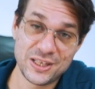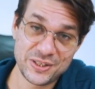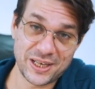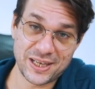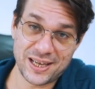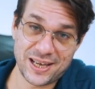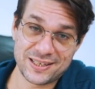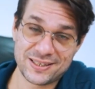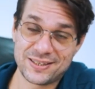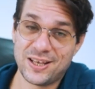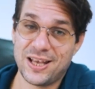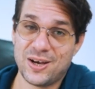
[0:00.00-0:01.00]

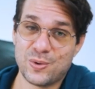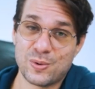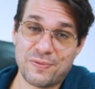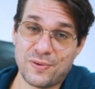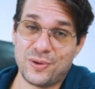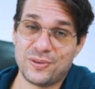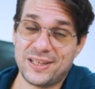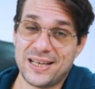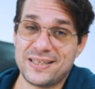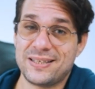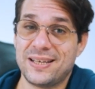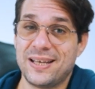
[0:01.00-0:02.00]
JS. With
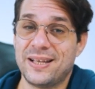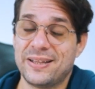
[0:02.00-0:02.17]
Lodash,